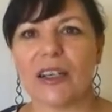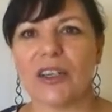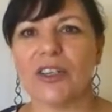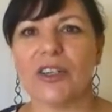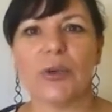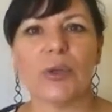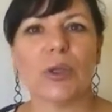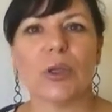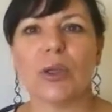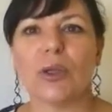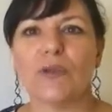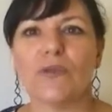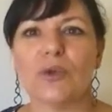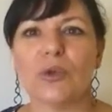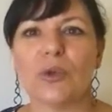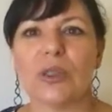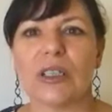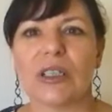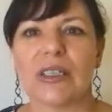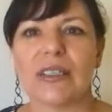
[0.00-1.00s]
I know a lot of
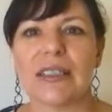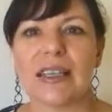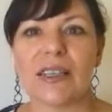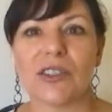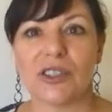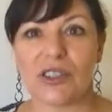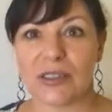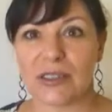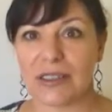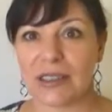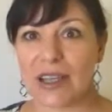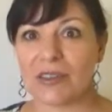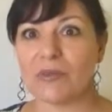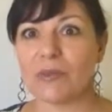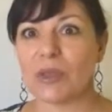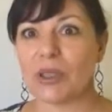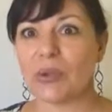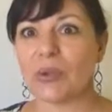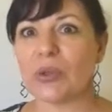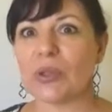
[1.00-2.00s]
organisations,
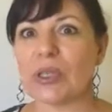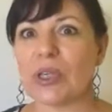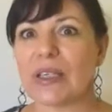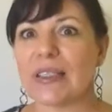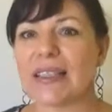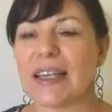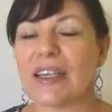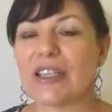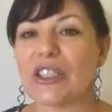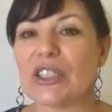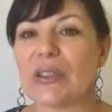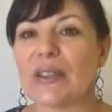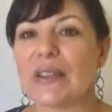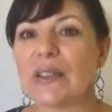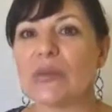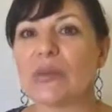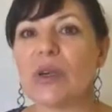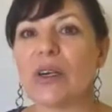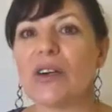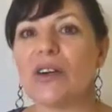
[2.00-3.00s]
government organisations
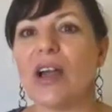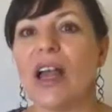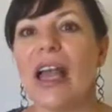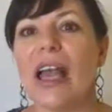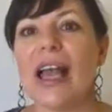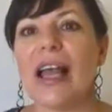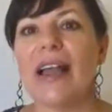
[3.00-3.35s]
as well,